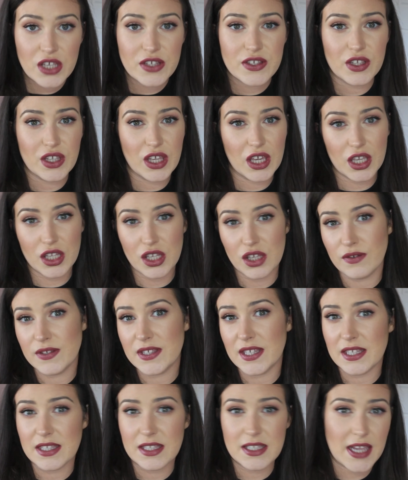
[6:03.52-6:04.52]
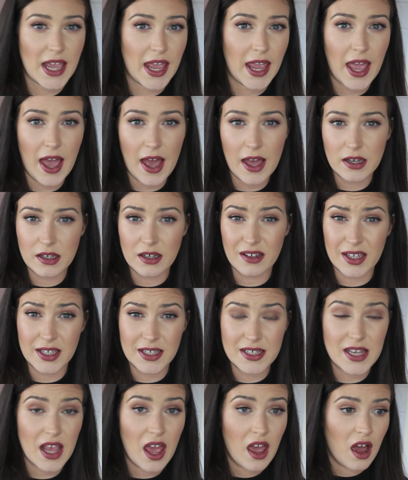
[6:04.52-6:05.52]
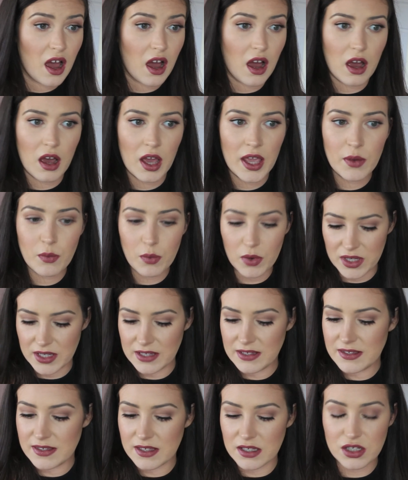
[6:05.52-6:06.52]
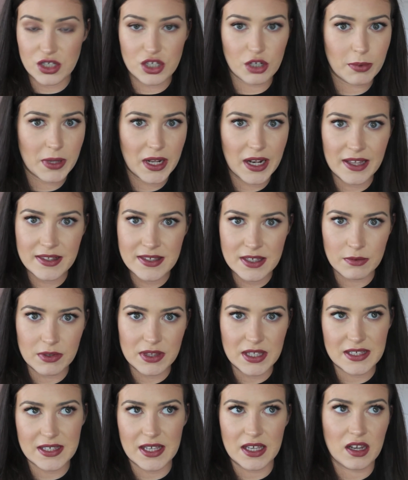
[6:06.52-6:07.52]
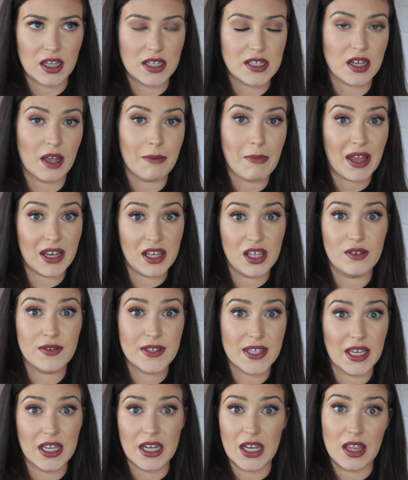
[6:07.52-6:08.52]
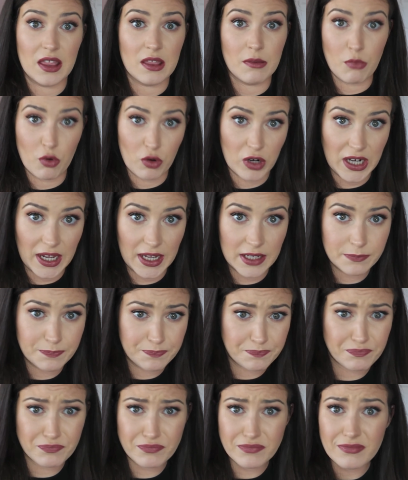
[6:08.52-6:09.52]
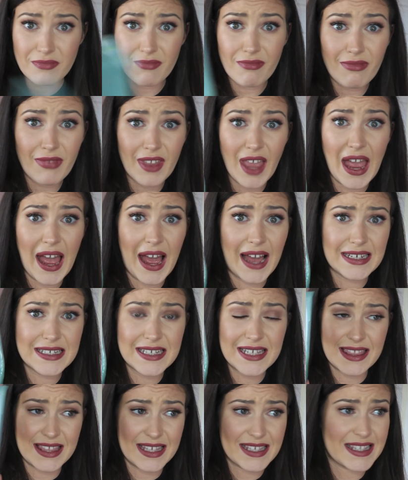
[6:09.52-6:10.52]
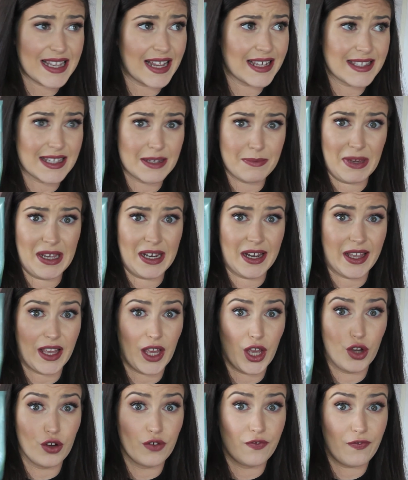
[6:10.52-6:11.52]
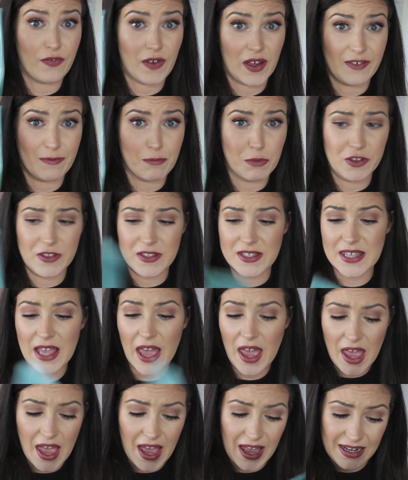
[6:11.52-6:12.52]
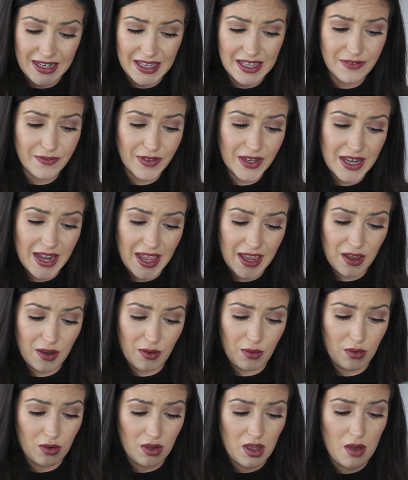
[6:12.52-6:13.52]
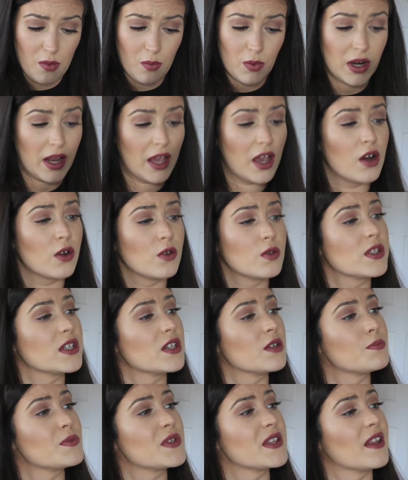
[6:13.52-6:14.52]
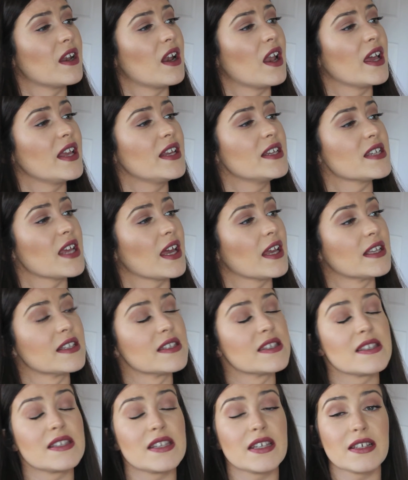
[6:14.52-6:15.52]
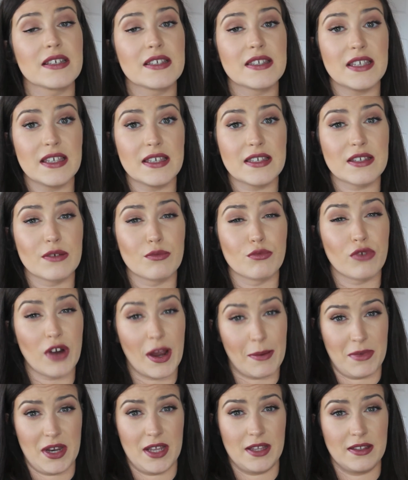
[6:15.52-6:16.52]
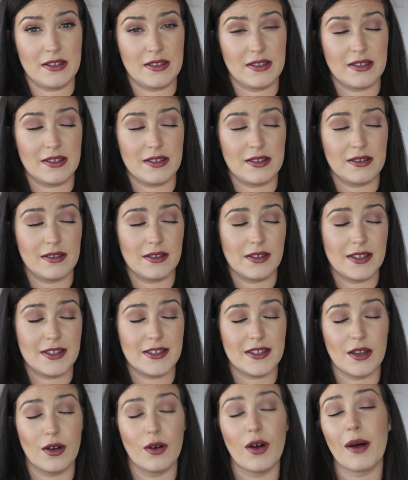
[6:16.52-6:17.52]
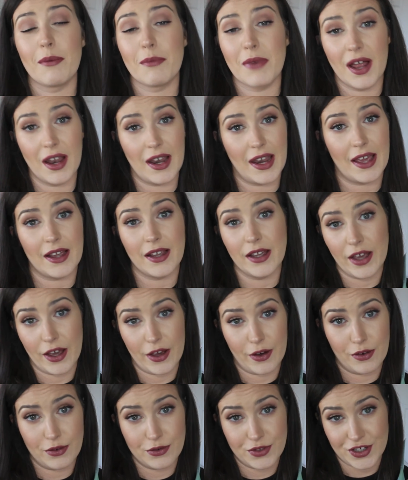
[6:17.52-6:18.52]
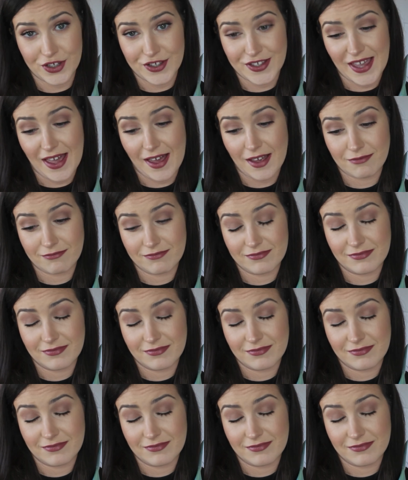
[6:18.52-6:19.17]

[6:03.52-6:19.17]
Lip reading: so you can use this day and night. I was double cleansing with this at night time and using it in the morning, and this lasted me like a good 5 months, and even now when I hold it up to the light I can still see some remnants, so I'm not letting go just yet.